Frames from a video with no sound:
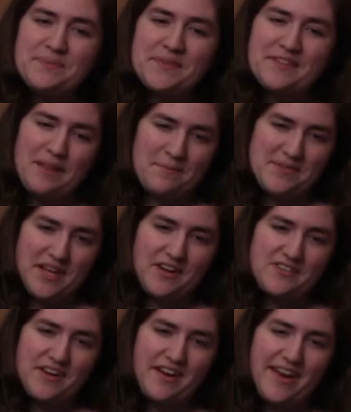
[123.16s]
with the club
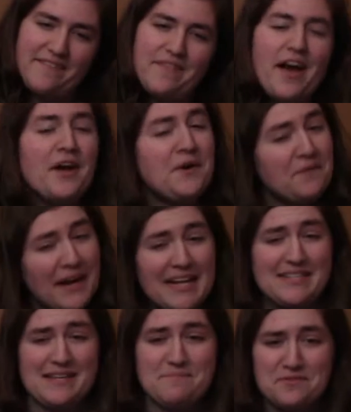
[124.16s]
secretary. A great
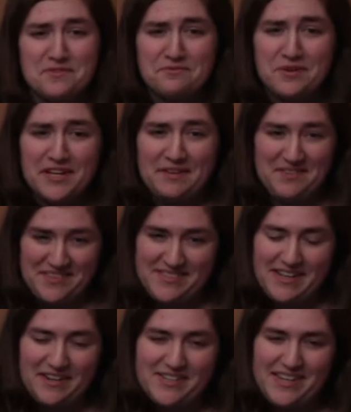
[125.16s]
example of working with the
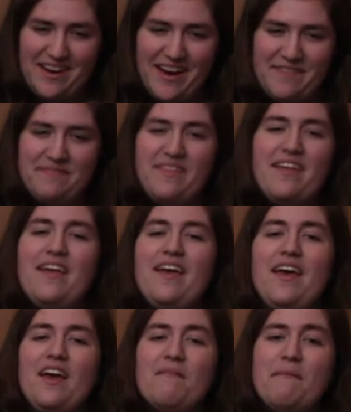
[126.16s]
secretary.
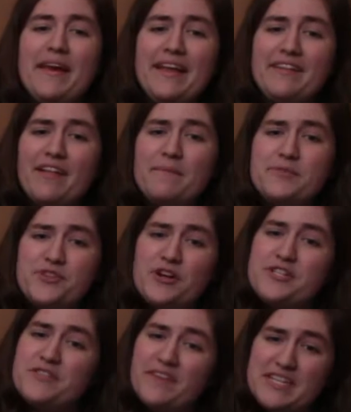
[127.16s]
Many clubs
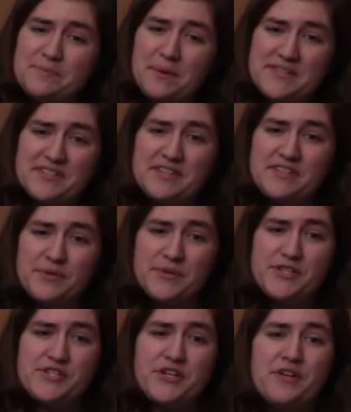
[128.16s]
charge the Vice President to
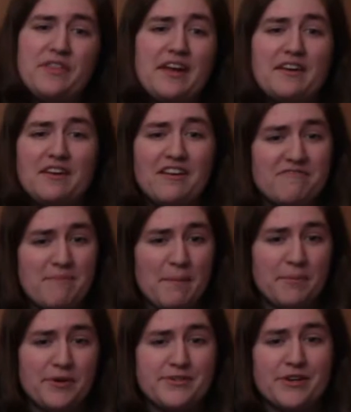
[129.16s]
ensure that enough
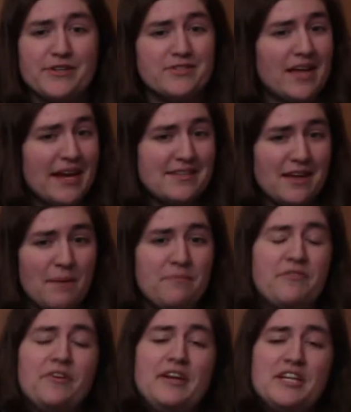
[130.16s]
members are signed up
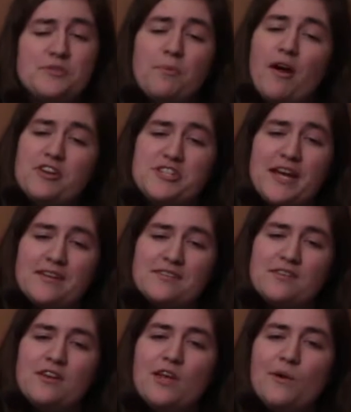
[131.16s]
for each
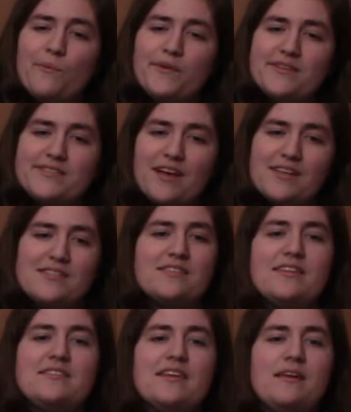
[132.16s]
project. We'll discuss
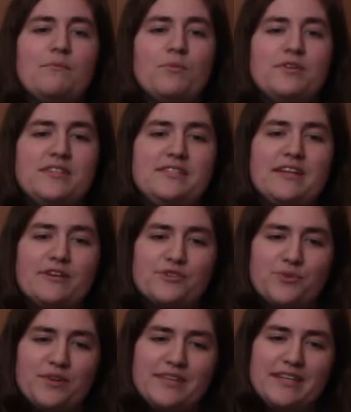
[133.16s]
this in more detail
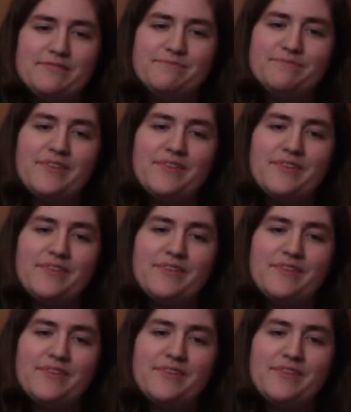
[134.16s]
shortly.